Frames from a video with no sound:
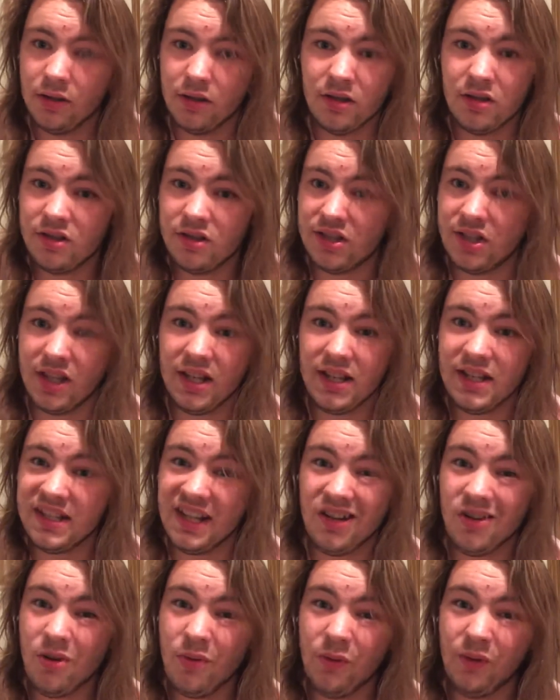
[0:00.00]
she didn't get
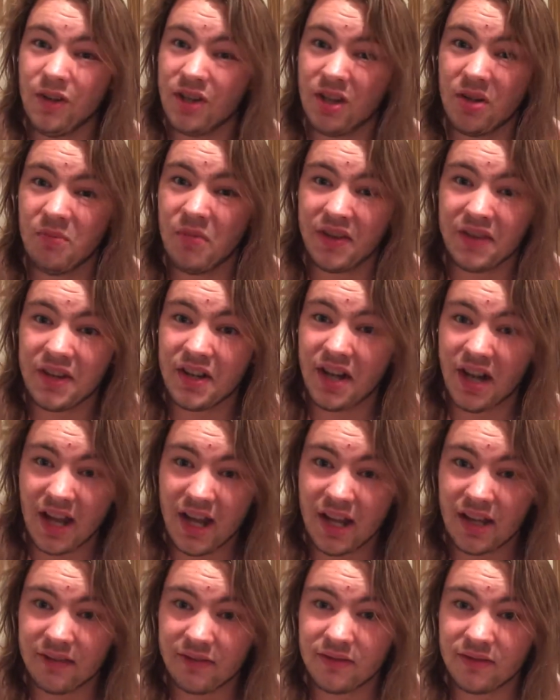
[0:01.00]
over it in a month and a
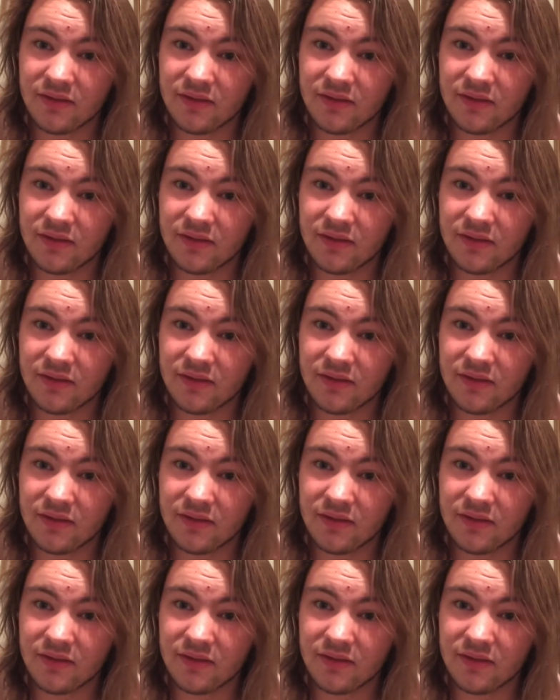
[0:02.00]
half.